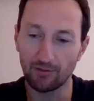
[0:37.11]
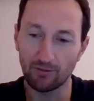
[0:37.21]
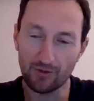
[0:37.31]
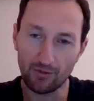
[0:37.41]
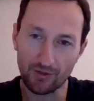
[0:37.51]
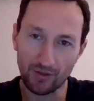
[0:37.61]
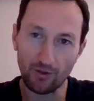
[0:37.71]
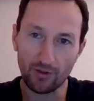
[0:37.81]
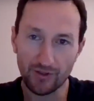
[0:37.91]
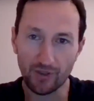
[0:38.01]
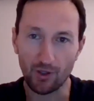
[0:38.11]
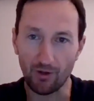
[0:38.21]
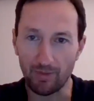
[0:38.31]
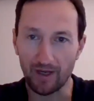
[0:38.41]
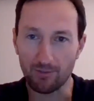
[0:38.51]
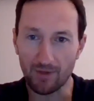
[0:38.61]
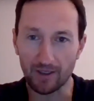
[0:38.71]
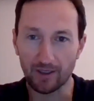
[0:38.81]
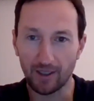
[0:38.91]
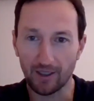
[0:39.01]
which was also a bear
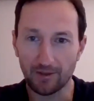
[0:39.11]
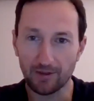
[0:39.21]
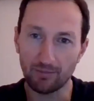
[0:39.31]
market,